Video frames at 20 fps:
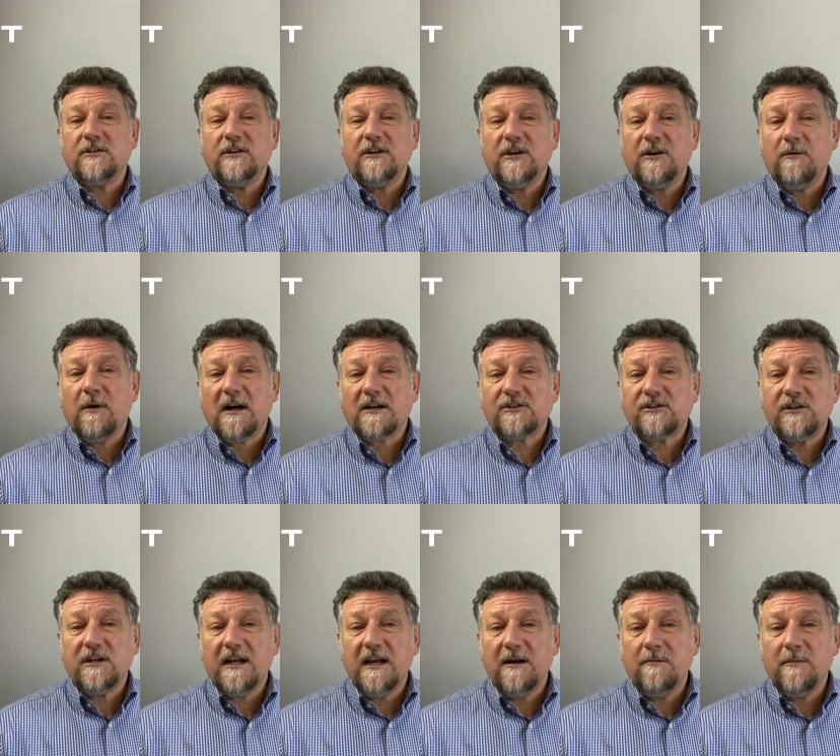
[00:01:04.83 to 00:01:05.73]
that you
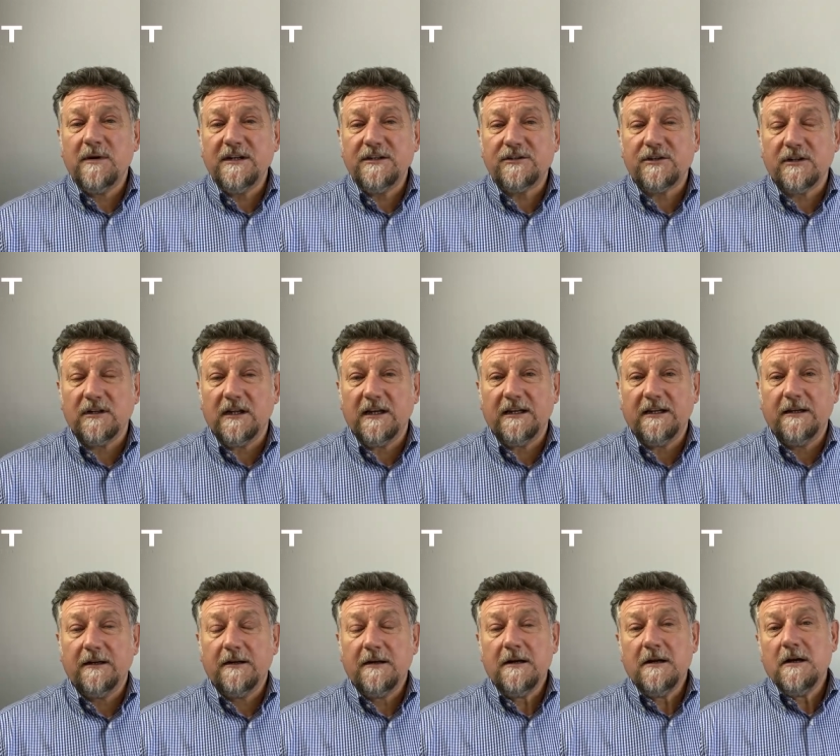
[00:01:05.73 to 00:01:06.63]
action it immediately.
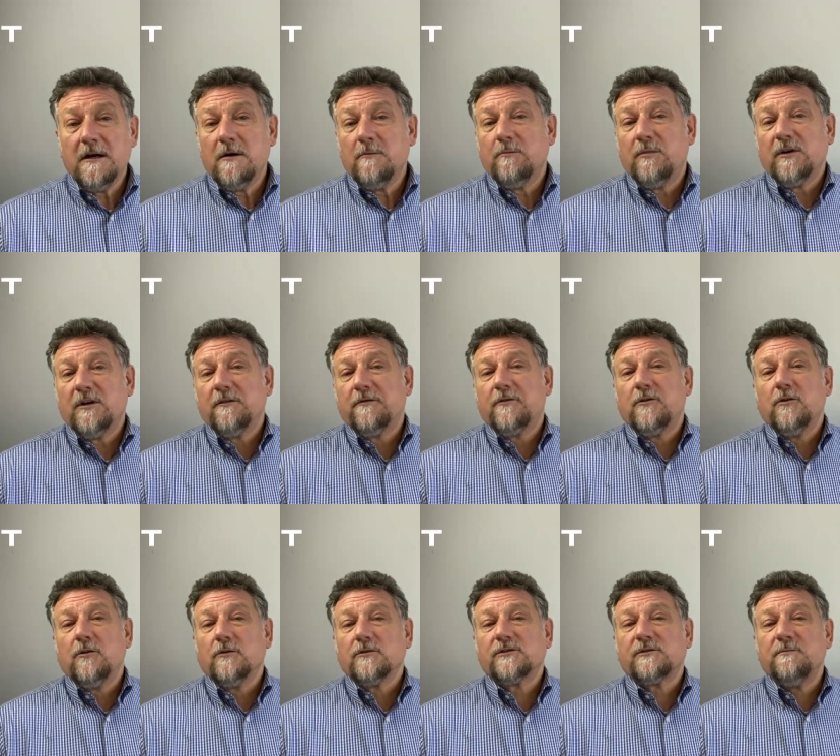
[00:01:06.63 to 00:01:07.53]
But of
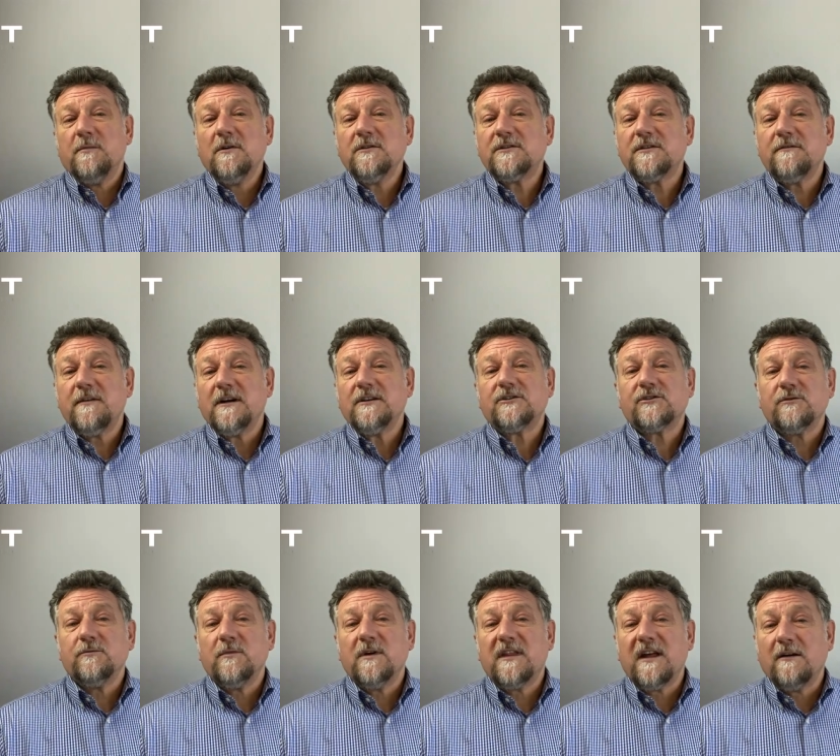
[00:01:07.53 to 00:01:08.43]
course,
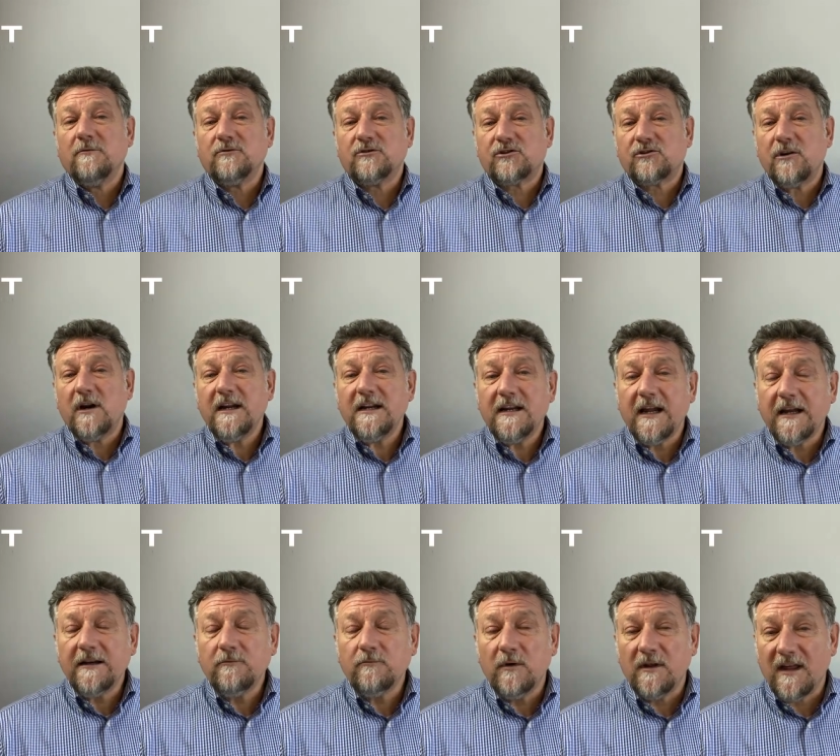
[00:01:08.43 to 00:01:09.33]
motivation without
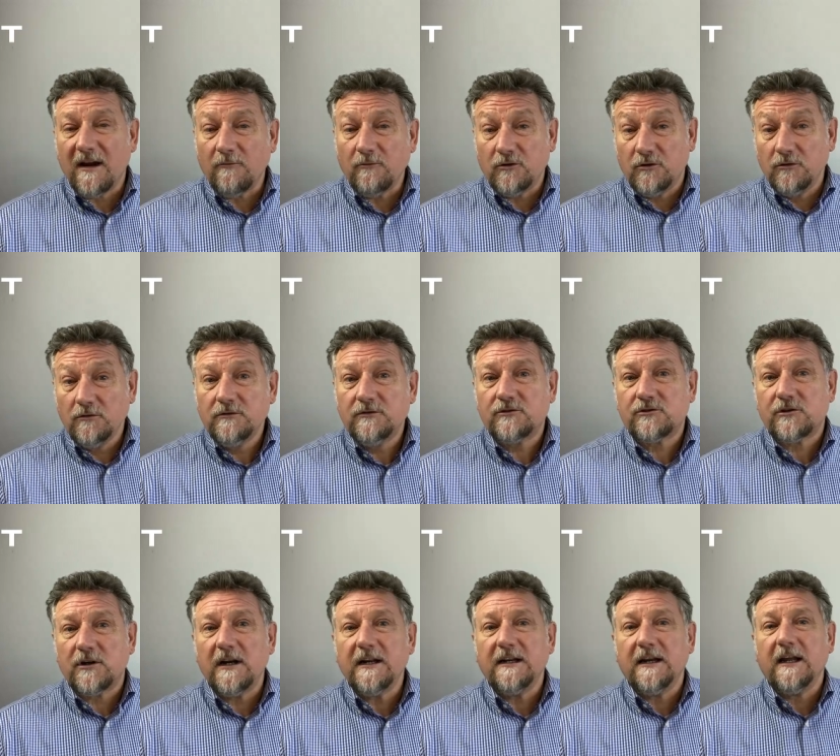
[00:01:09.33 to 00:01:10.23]
training, without good
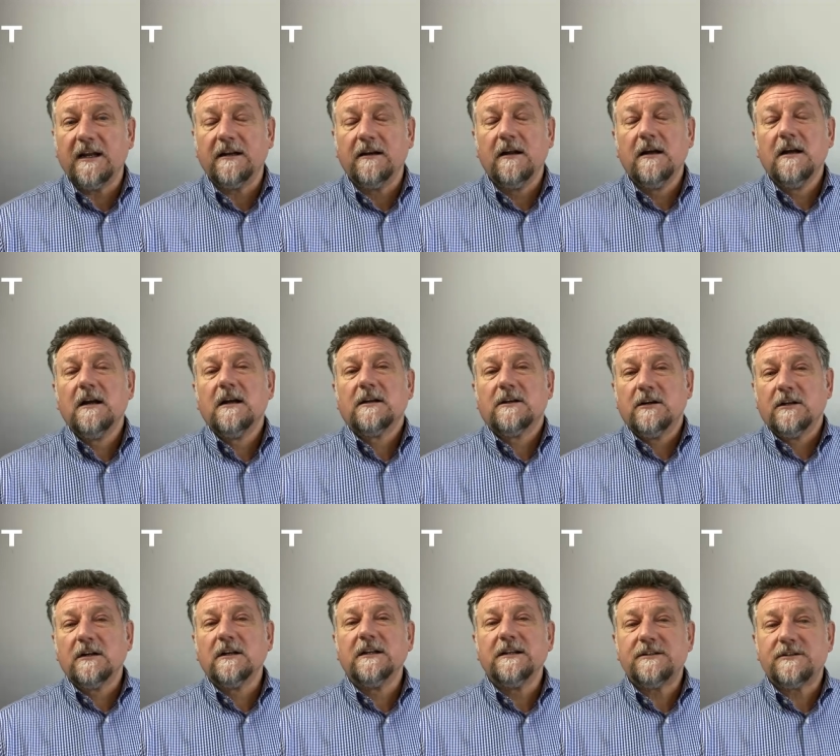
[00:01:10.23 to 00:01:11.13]
training,
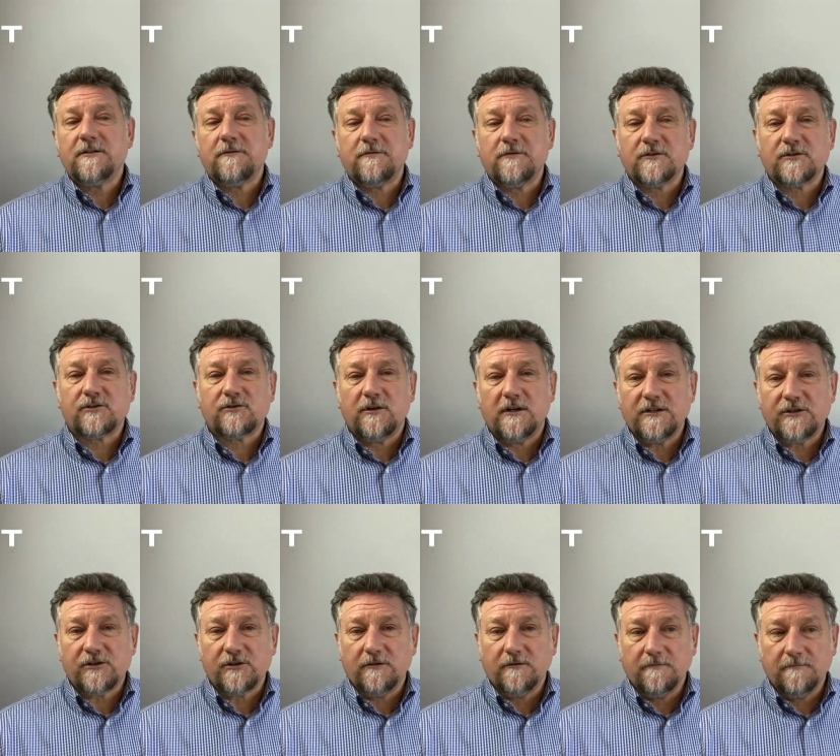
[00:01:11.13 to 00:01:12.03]
can lead to
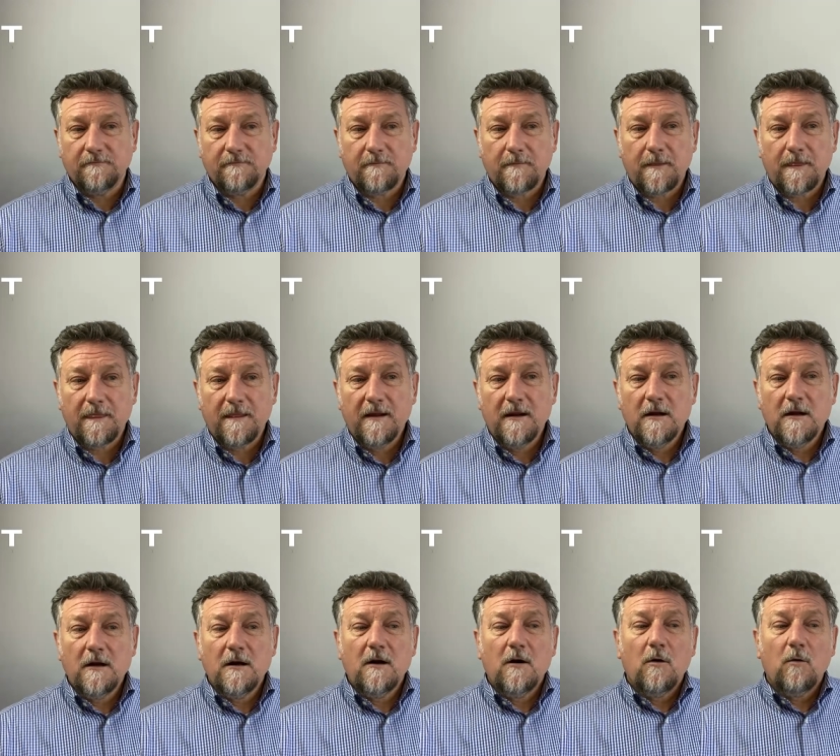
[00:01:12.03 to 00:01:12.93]
frustration.
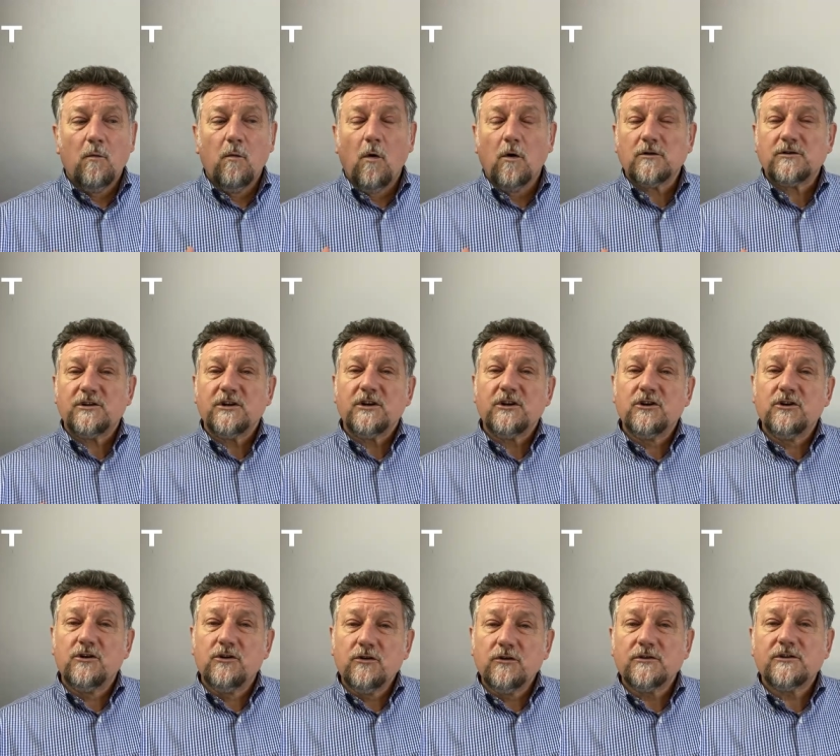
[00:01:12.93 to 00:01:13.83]
What do
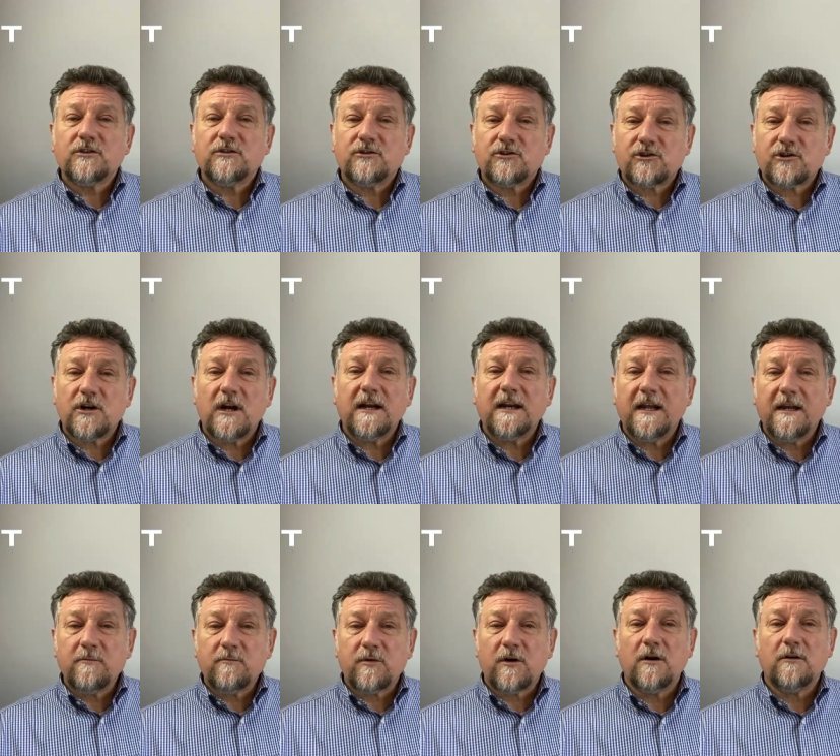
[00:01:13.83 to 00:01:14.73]
good
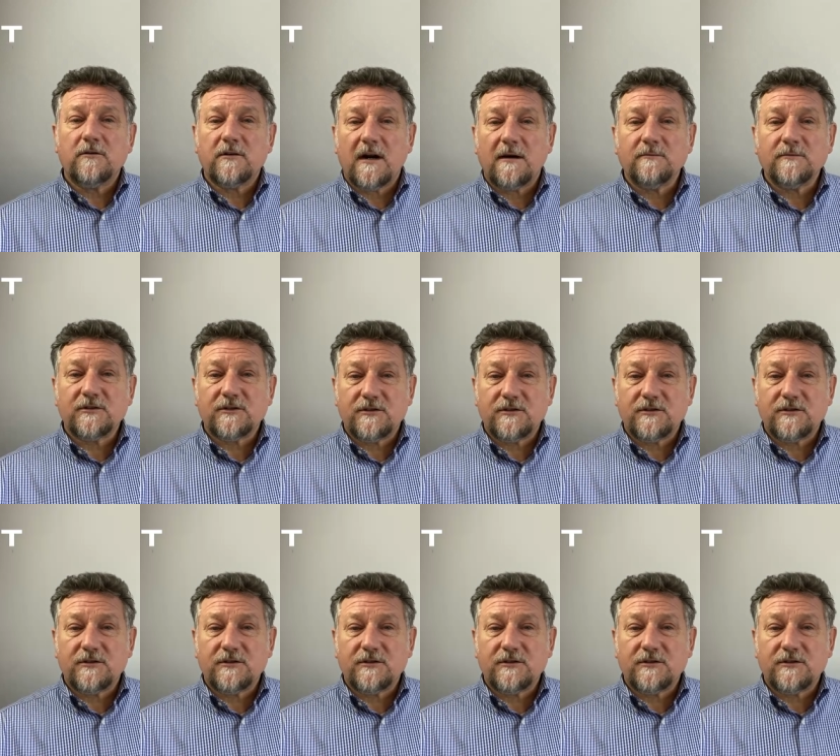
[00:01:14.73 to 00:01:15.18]
training programs